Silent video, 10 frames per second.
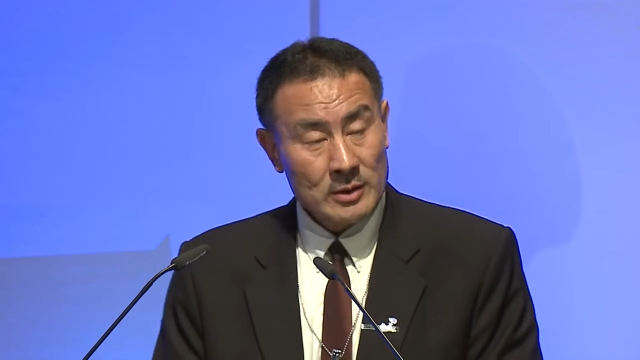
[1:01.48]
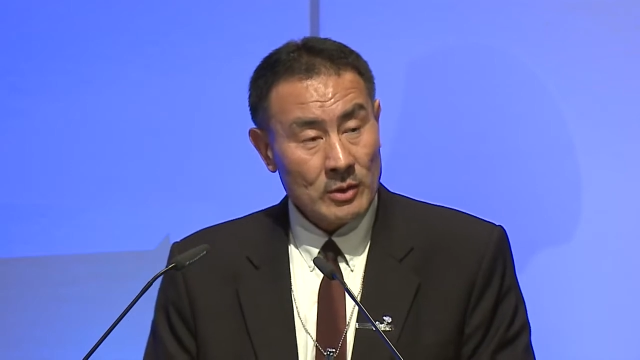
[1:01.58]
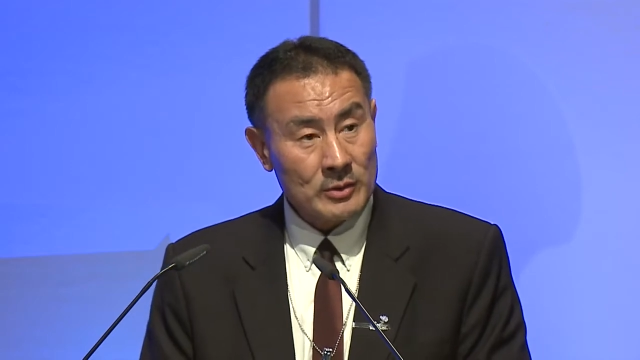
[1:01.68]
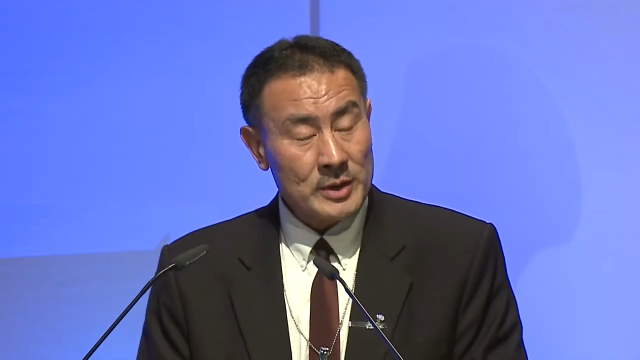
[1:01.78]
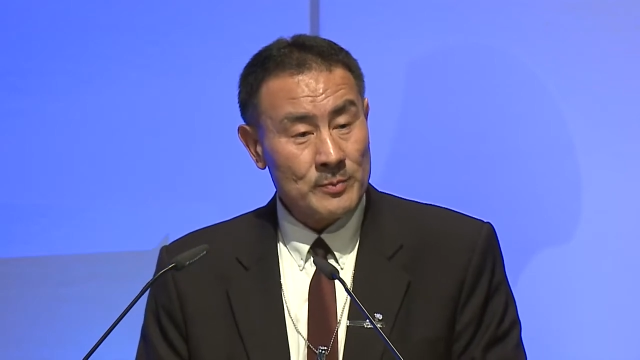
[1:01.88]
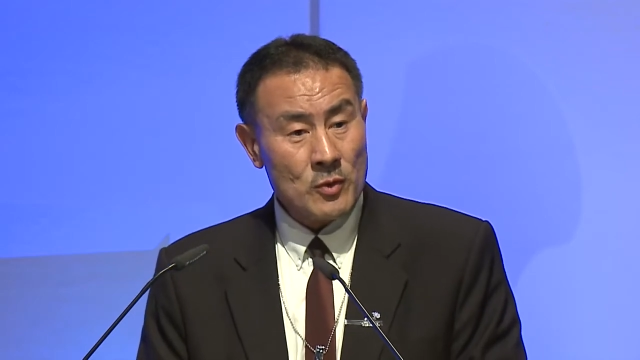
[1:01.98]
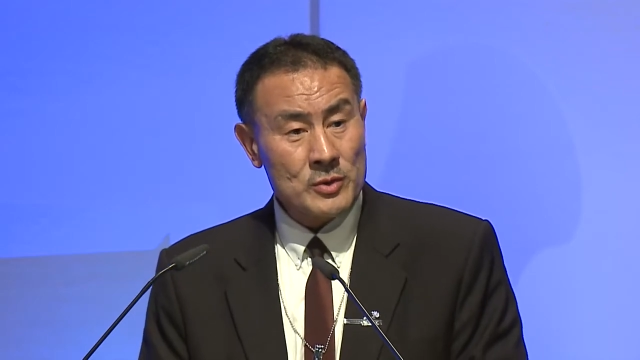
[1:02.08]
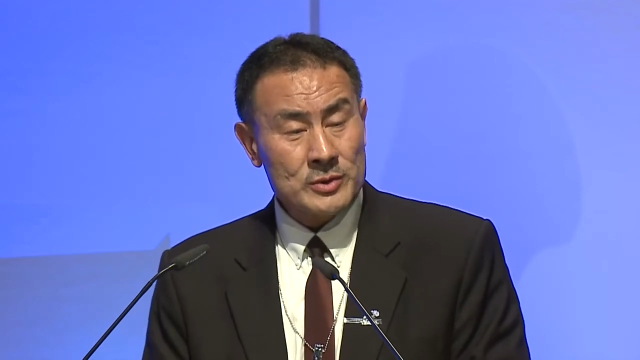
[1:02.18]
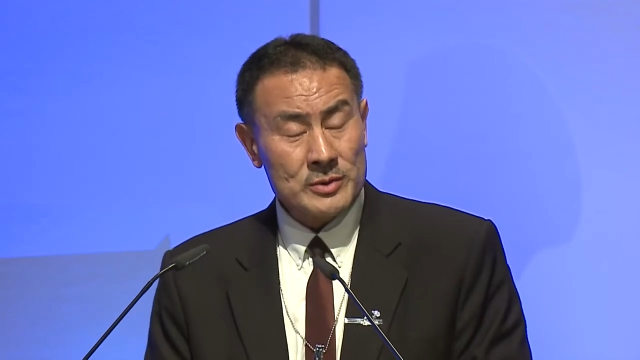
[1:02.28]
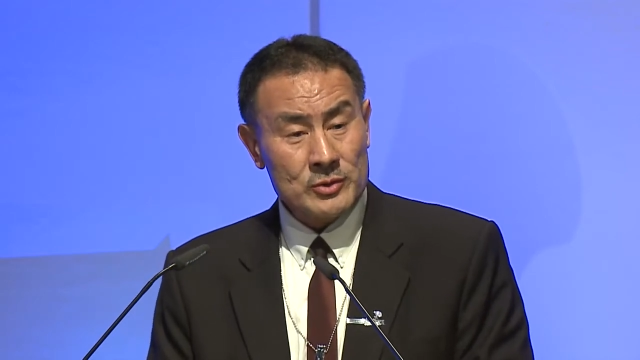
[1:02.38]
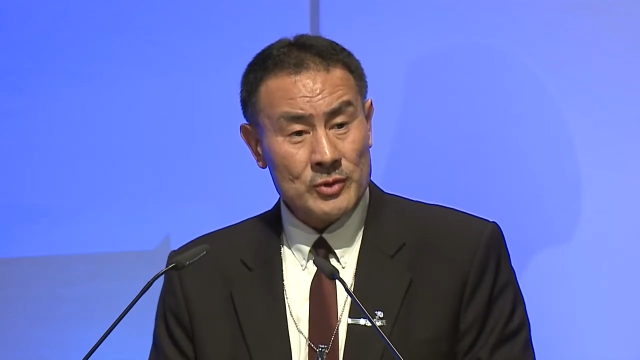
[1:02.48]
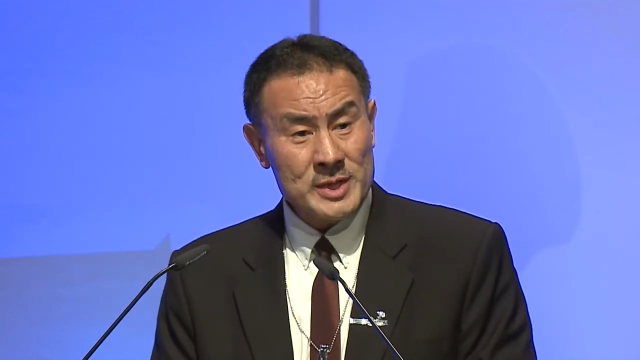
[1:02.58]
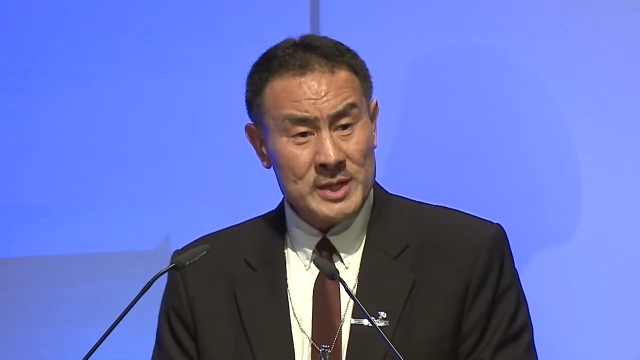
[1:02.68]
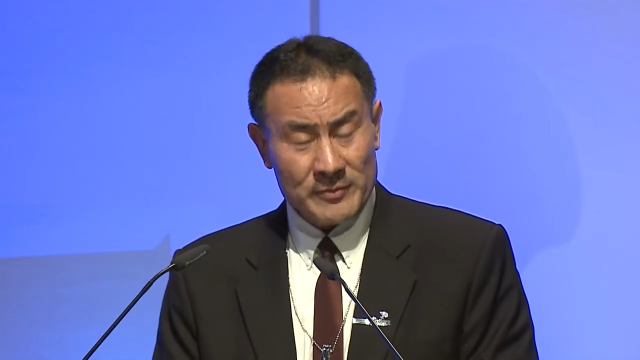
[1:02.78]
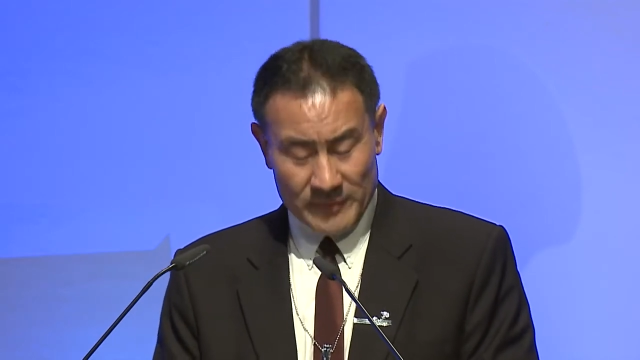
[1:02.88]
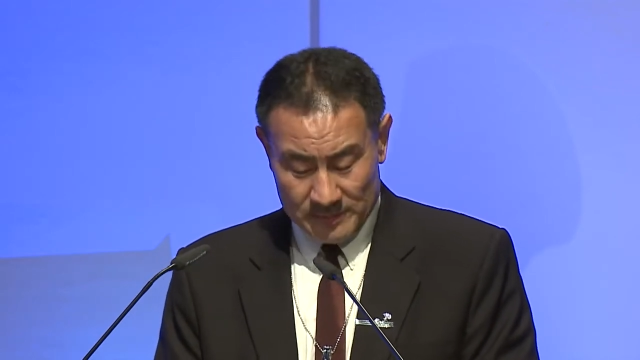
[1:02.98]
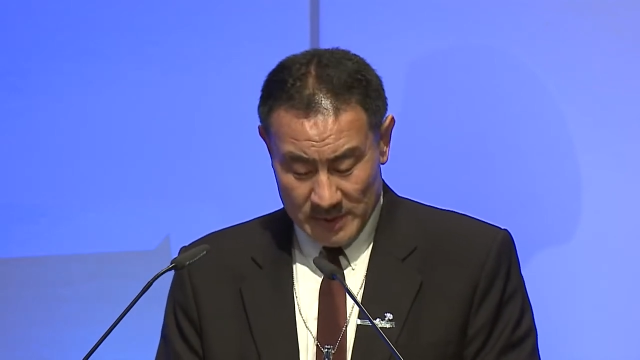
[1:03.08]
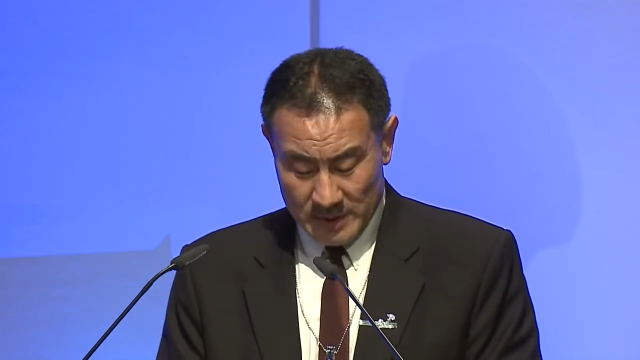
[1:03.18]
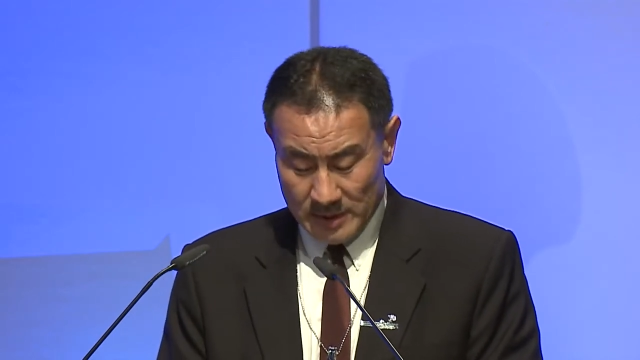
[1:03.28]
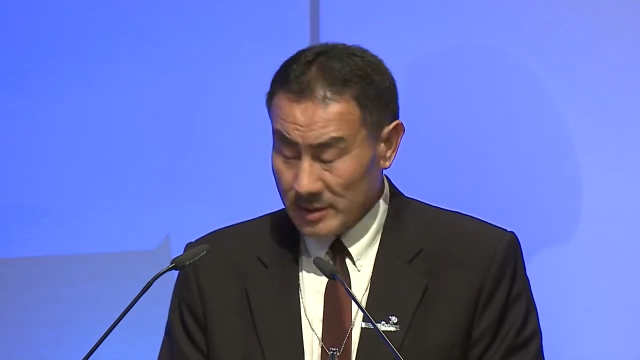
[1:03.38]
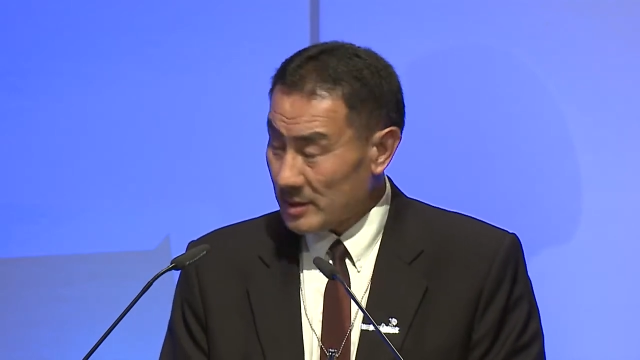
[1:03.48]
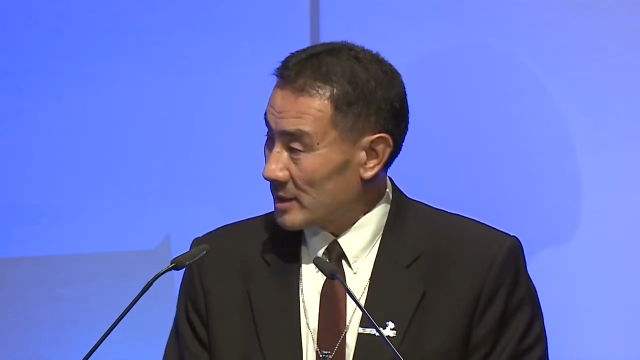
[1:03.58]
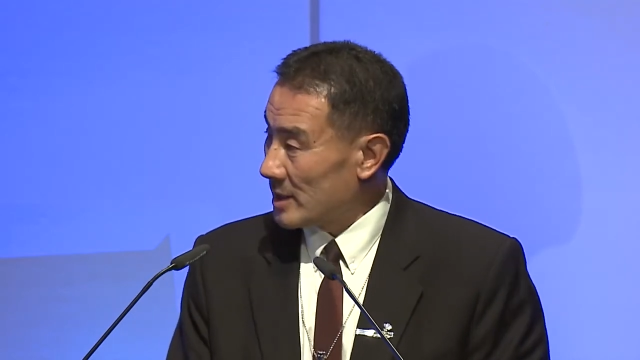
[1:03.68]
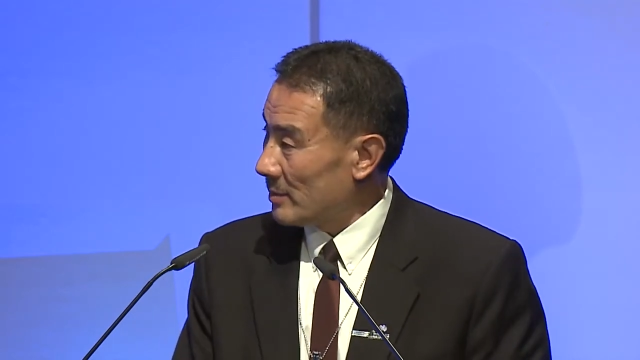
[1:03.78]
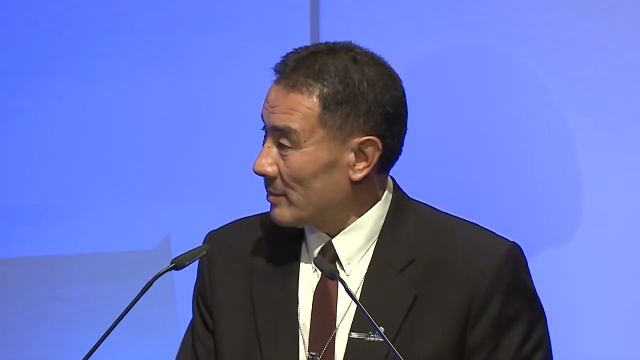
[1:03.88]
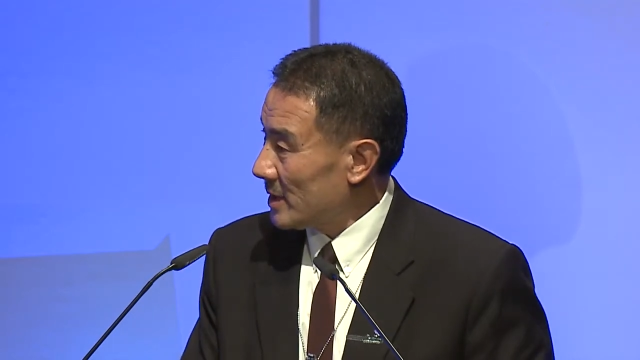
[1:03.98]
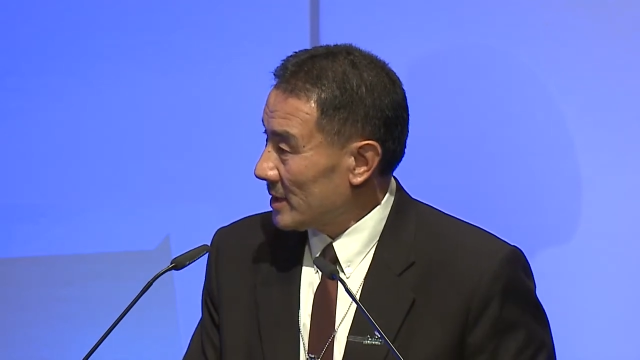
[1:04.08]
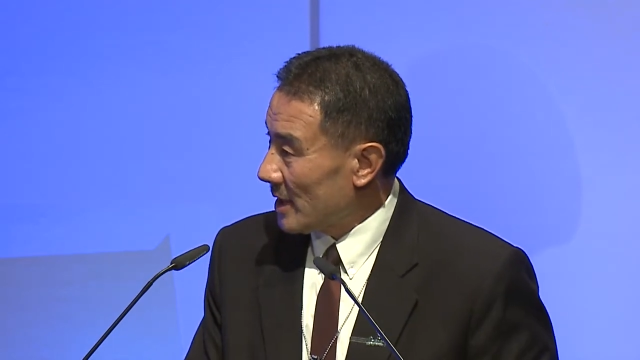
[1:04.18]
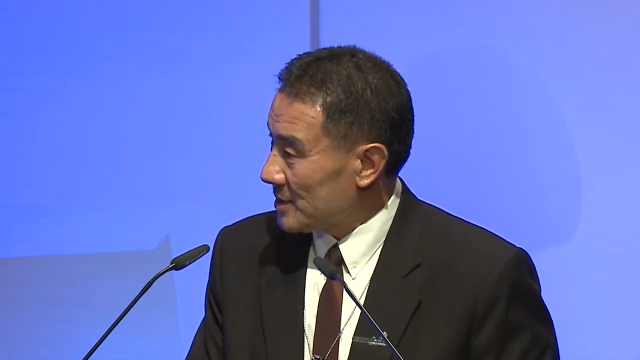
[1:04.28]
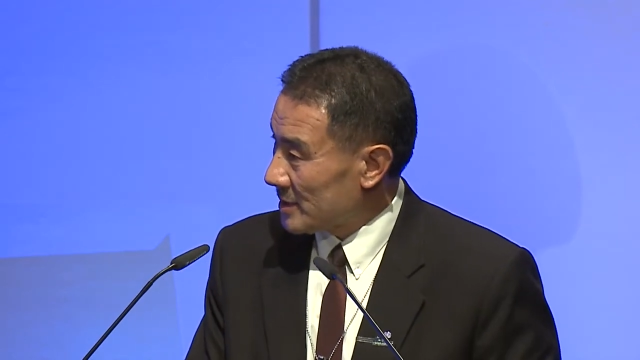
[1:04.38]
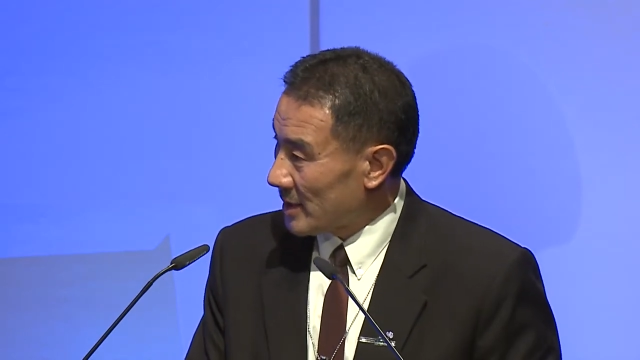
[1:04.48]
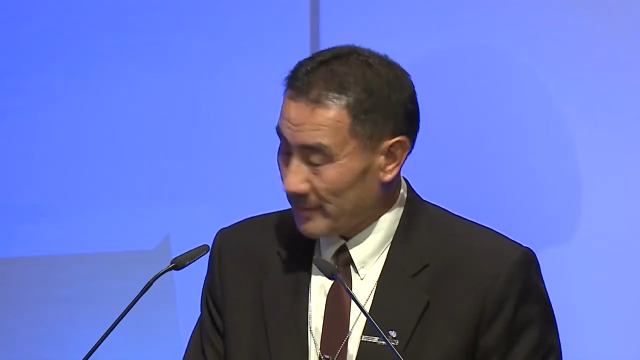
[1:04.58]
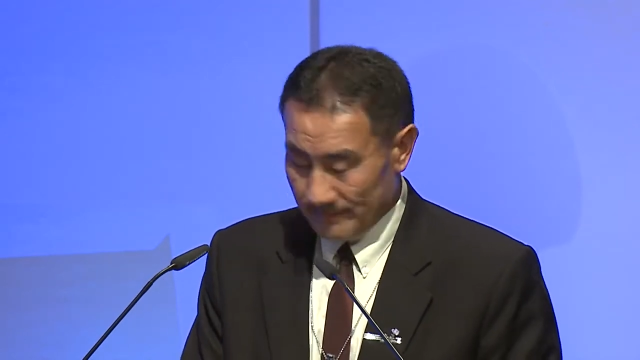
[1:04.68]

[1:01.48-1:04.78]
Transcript: on the post-2015 development agenda.